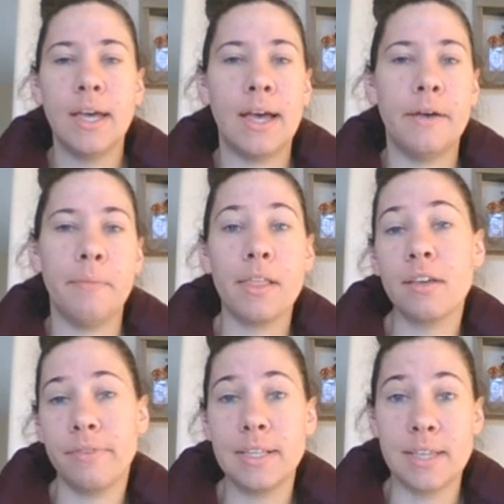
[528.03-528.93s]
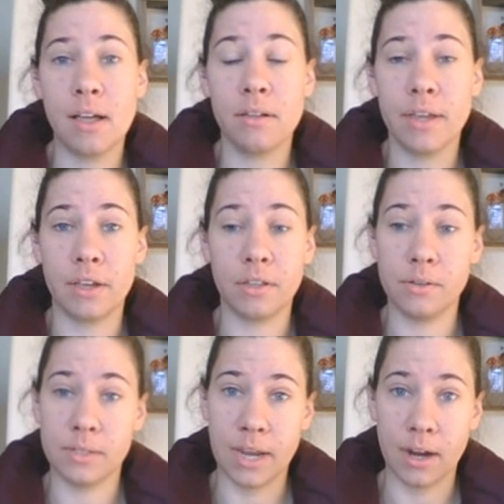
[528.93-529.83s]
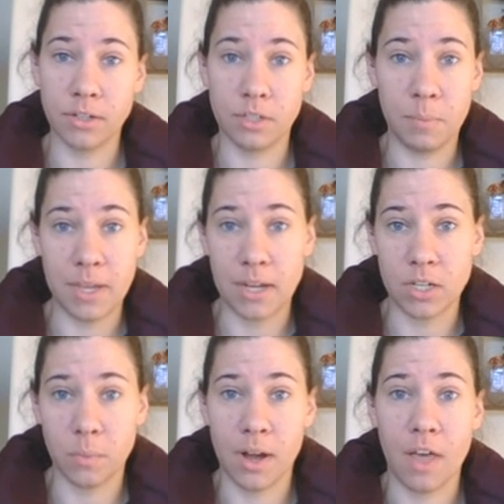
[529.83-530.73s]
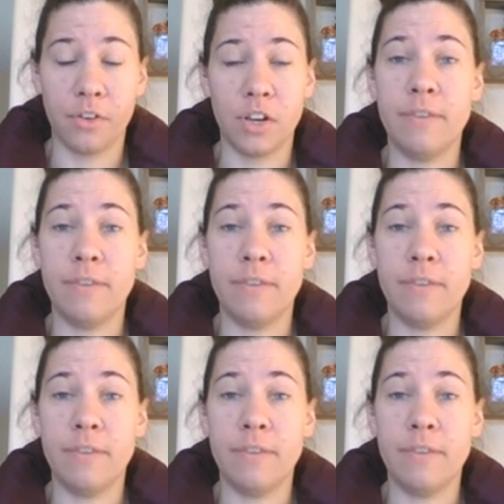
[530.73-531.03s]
Elie Wiesel includes characters speaking to one another.